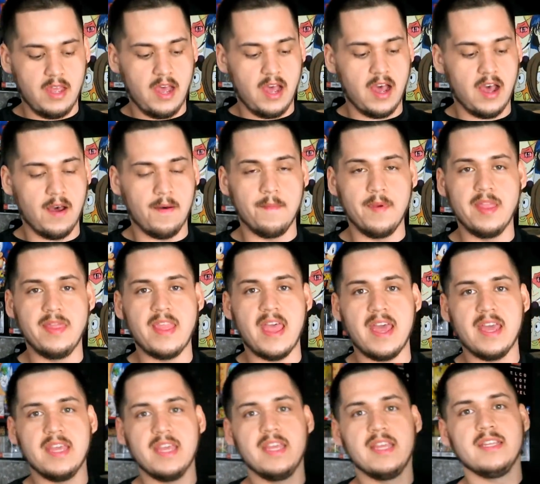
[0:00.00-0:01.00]
um, and
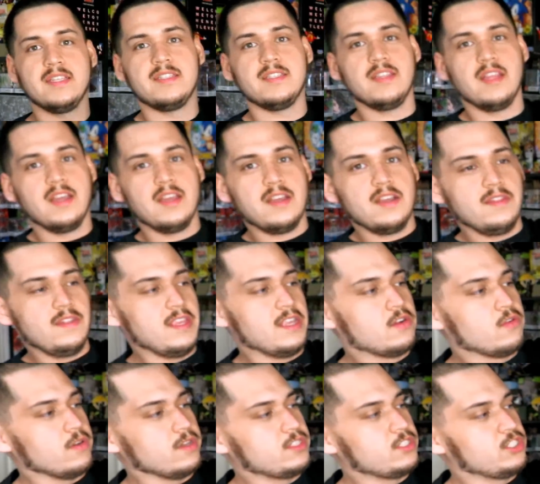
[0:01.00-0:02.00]
that is the
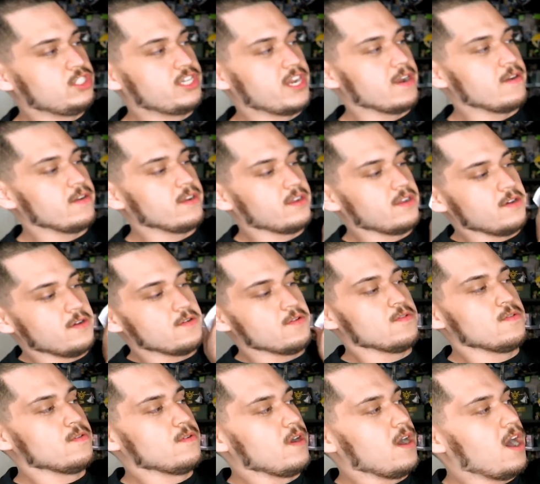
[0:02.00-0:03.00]
Chris
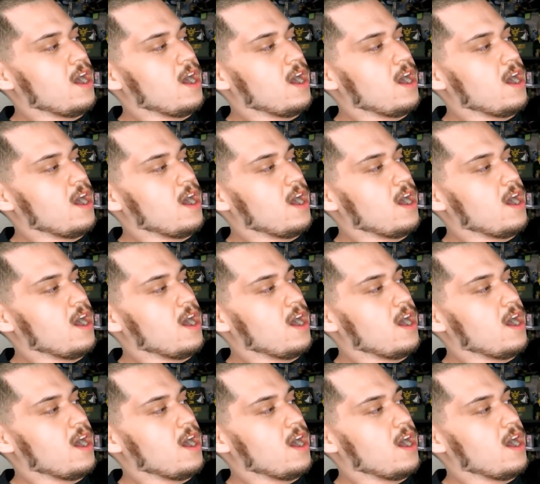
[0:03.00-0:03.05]
Jericho